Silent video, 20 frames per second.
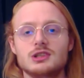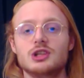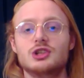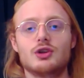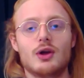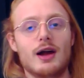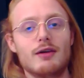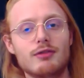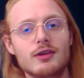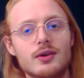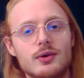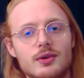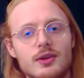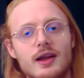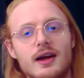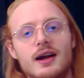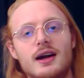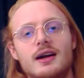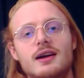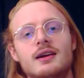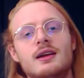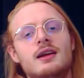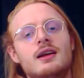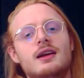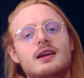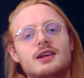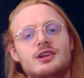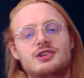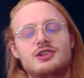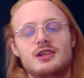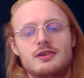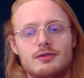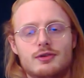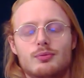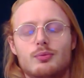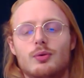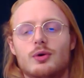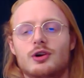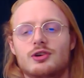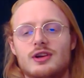So have a look there, see if
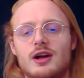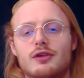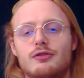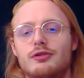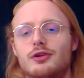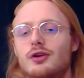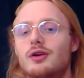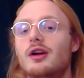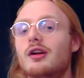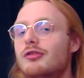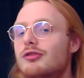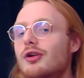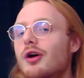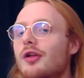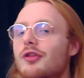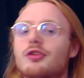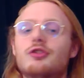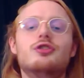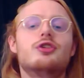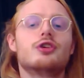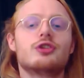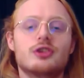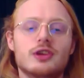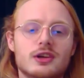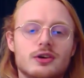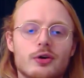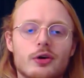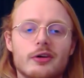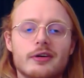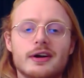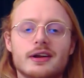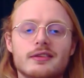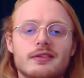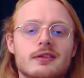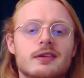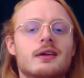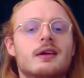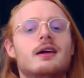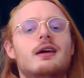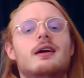it works out for you. If not, just ignore it.
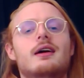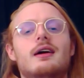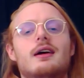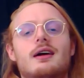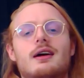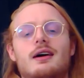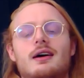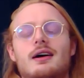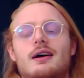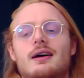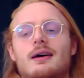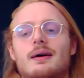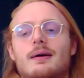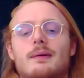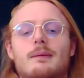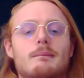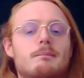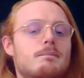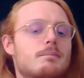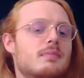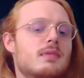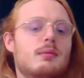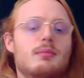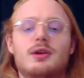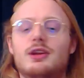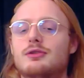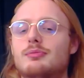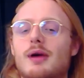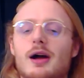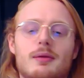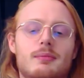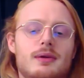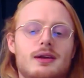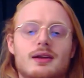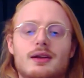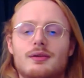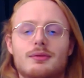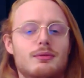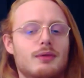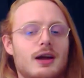But this might
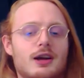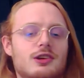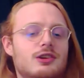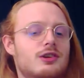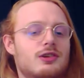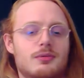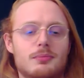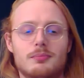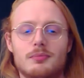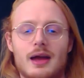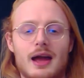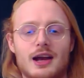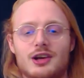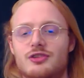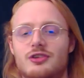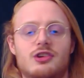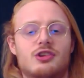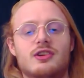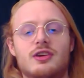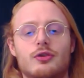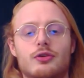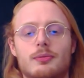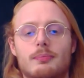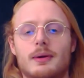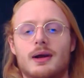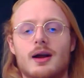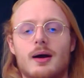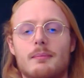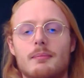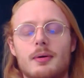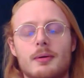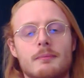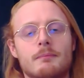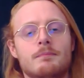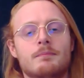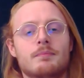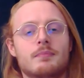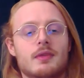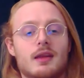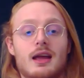be a nice extra skill to pick up.
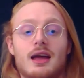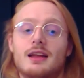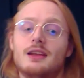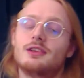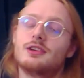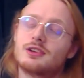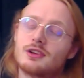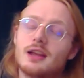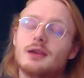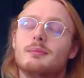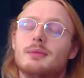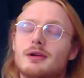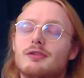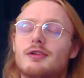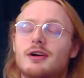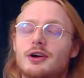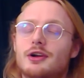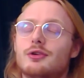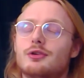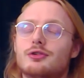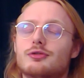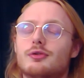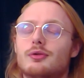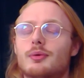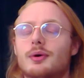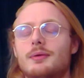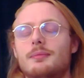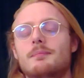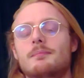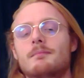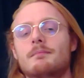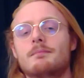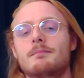And this can be a very useful one.